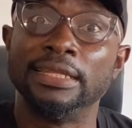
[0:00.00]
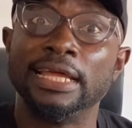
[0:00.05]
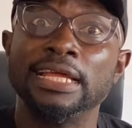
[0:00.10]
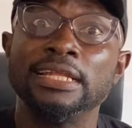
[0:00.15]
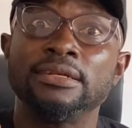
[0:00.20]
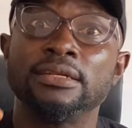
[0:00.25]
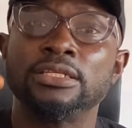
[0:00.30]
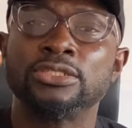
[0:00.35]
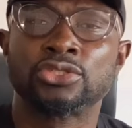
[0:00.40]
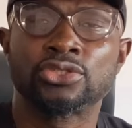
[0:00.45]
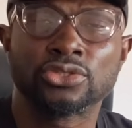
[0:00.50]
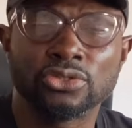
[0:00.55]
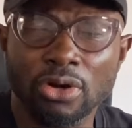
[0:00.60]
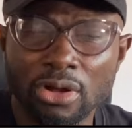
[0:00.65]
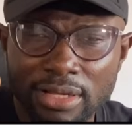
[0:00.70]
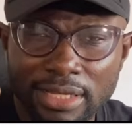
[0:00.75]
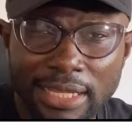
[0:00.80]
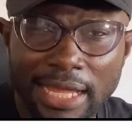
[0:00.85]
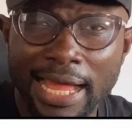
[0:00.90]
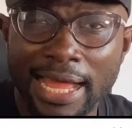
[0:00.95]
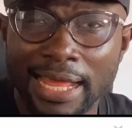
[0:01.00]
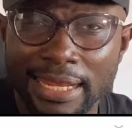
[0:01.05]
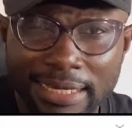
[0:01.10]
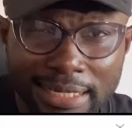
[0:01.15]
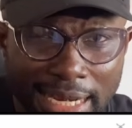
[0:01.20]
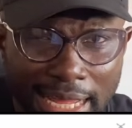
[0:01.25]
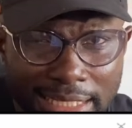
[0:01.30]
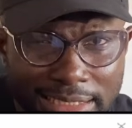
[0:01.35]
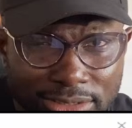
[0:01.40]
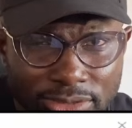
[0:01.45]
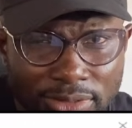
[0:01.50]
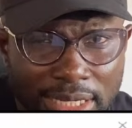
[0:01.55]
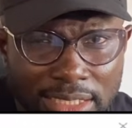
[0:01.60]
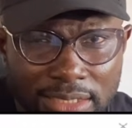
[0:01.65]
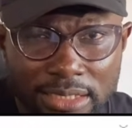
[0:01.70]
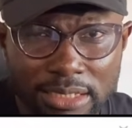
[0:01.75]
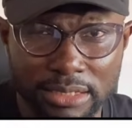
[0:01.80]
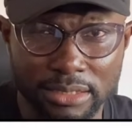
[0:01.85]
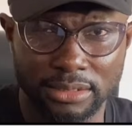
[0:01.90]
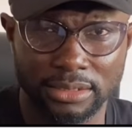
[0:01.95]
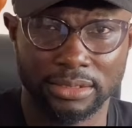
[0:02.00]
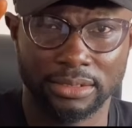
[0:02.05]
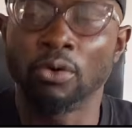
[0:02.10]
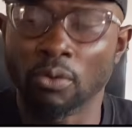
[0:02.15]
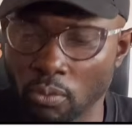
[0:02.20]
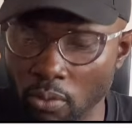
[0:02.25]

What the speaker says: then the stronger that trend is.